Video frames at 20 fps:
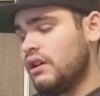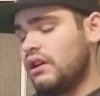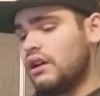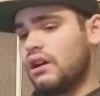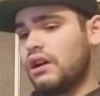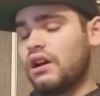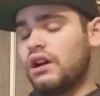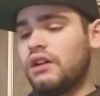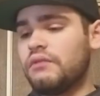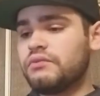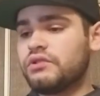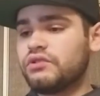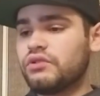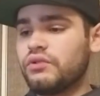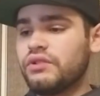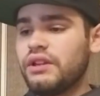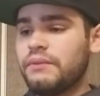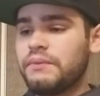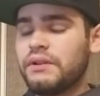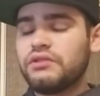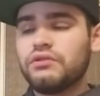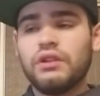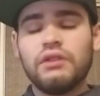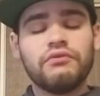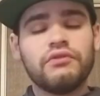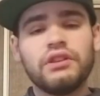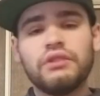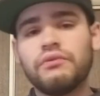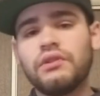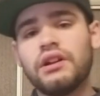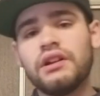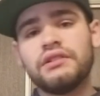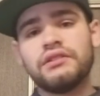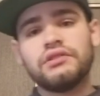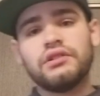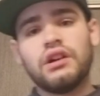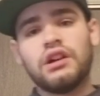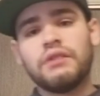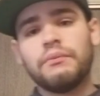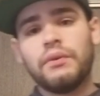So yeah, that's all I really wanted to
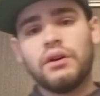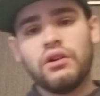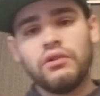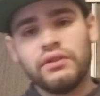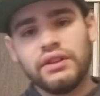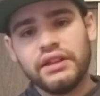talk about